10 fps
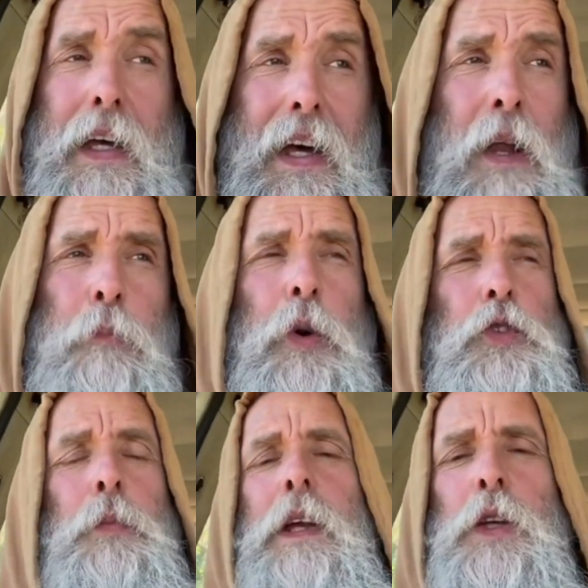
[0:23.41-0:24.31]
and
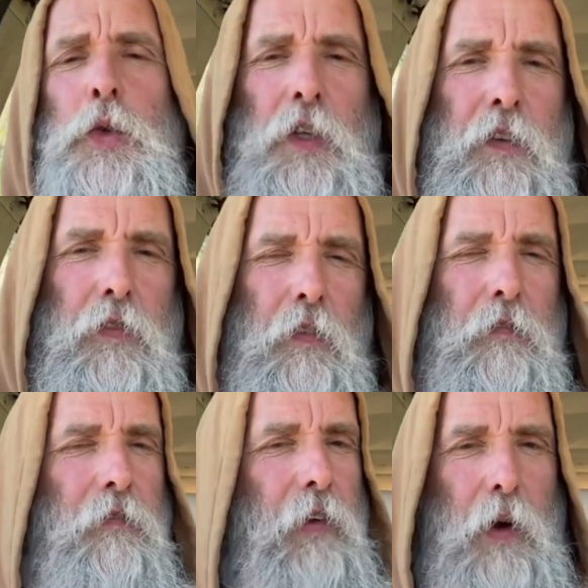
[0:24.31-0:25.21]
possibly use it for
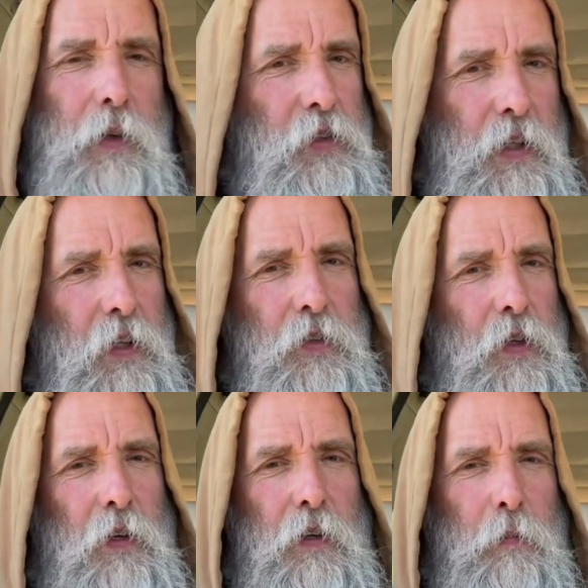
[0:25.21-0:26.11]
very
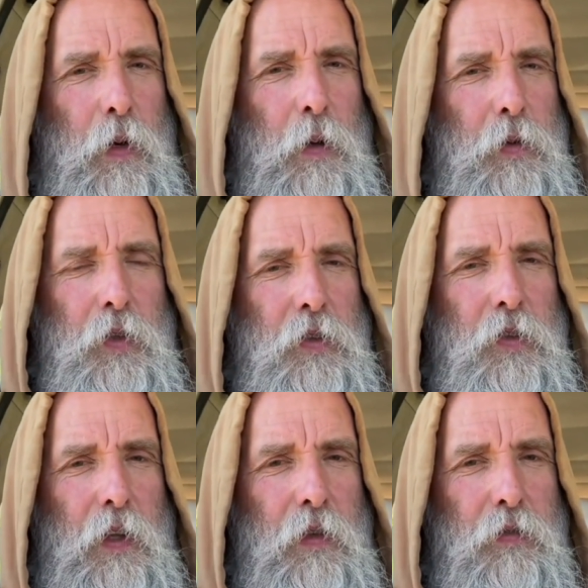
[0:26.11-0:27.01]
sinister purposes
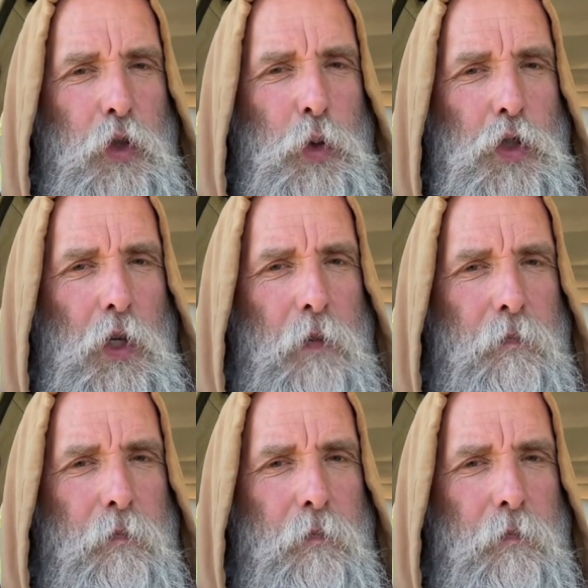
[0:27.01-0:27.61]
in the future.